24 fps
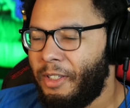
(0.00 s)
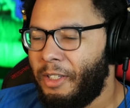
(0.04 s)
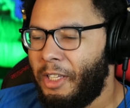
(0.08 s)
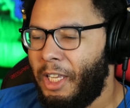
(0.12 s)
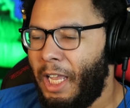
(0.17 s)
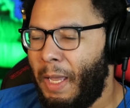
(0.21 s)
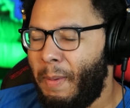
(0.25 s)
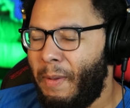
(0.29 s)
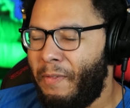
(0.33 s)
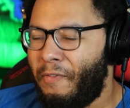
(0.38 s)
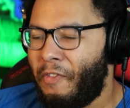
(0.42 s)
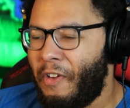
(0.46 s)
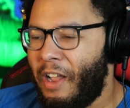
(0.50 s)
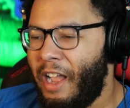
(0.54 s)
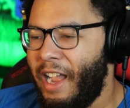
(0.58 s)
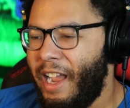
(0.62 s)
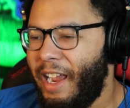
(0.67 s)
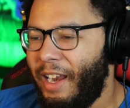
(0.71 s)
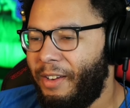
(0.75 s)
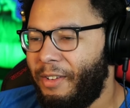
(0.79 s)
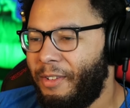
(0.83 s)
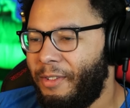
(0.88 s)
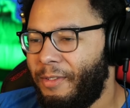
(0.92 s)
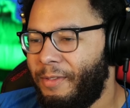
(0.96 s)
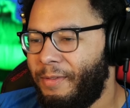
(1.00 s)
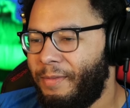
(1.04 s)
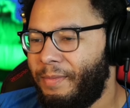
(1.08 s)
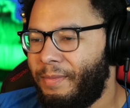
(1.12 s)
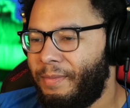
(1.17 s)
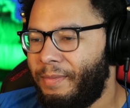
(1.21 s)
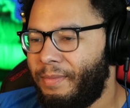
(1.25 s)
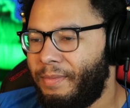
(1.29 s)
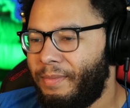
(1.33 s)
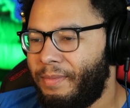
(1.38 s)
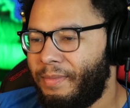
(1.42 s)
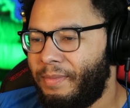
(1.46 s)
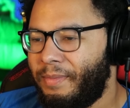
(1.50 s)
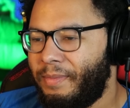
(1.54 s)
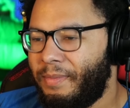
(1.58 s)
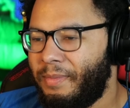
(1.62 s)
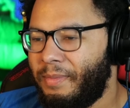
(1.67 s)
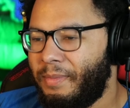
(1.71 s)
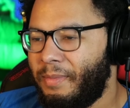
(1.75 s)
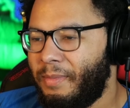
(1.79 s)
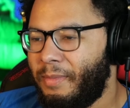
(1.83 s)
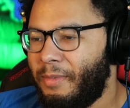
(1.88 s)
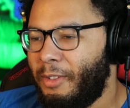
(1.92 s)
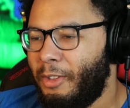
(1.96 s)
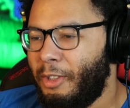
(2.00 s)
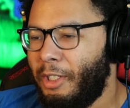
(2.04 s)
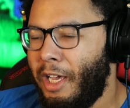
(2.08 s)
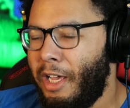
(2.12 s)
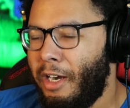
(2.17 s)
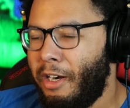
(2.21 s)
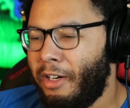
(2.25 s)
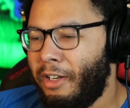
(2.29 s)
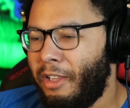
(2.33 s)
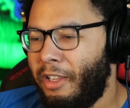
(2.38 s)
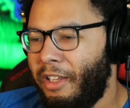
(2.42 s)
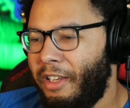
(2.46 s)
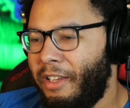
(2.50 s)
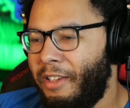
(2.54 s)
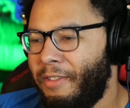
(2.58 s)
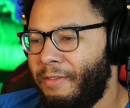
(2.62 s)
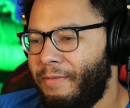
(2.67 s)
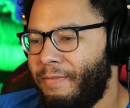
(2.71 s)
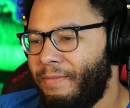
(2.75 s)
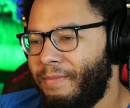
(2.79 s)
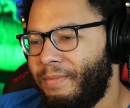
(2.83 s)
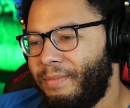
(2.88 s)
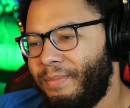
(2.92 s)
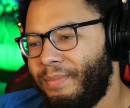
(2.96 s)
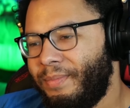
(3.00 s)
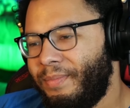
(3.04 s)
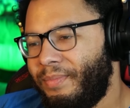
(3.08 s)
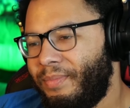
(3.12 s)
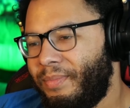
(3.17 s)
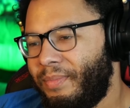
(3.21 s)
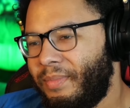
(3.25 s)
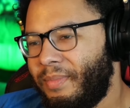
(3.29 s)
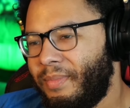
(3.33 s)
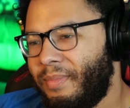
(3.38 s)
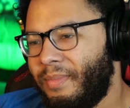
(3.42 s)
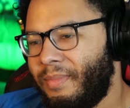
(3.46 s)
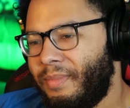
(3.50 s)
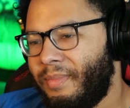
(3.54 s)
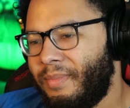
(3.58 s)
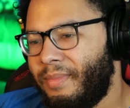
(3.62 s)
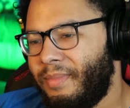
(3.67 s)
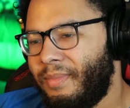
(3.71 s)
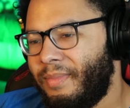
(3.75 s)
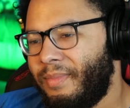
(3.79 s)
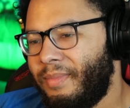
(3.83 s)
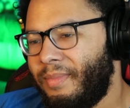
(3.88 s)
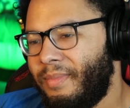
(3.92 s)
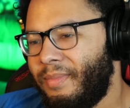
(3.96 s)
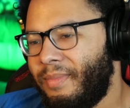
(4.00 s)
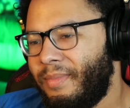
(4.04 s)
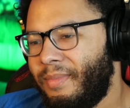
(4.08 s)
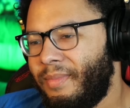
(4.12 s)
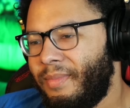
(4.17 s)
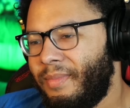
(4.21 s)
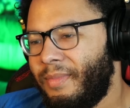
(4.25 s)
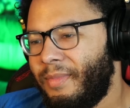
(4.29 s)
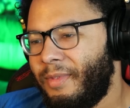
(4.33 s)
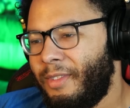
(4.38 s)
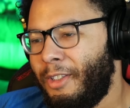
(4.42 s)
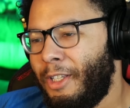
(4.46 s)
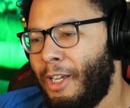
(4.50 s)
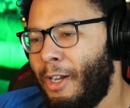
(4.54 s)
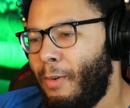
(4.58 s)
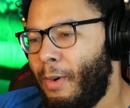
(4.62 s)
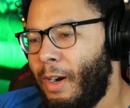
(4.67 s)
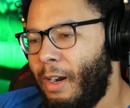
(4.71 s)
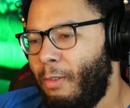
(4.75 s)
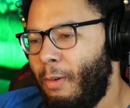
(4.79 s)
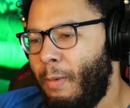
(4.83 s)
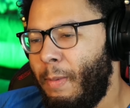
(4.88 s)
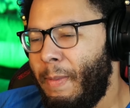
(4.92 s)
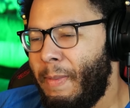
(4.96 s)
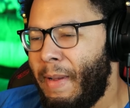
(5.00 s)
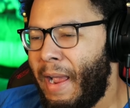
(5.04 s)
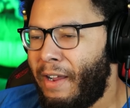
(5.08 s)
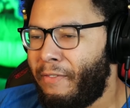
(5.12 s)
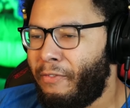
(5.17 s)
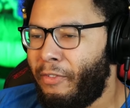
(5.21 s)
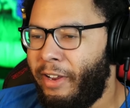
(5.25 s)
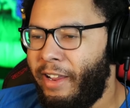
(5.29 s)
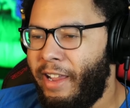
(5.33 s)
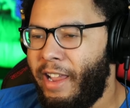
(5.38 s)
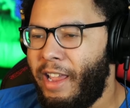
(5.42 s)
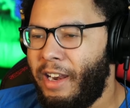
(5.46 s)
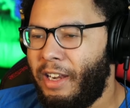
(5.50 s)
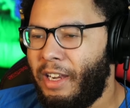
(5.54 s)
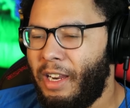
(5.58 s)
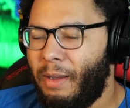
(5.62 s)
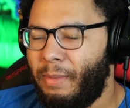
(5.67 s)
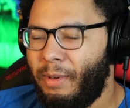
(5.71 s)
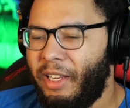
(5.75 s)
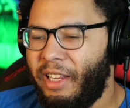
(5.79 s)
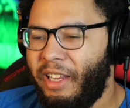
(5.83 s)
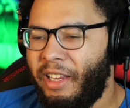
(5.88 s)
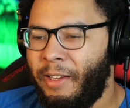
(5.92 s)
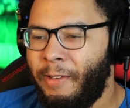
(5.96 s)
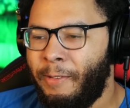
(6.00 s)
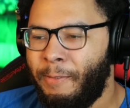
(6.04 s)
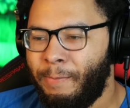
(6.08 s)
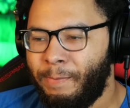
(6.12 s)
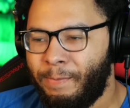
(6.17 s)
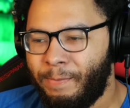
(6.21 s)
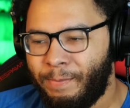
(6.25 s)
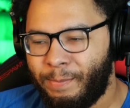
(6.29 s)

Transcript: He'll be fine. Going anywhere? Literally. Um, guys. No worry, we'll be back for you, WD.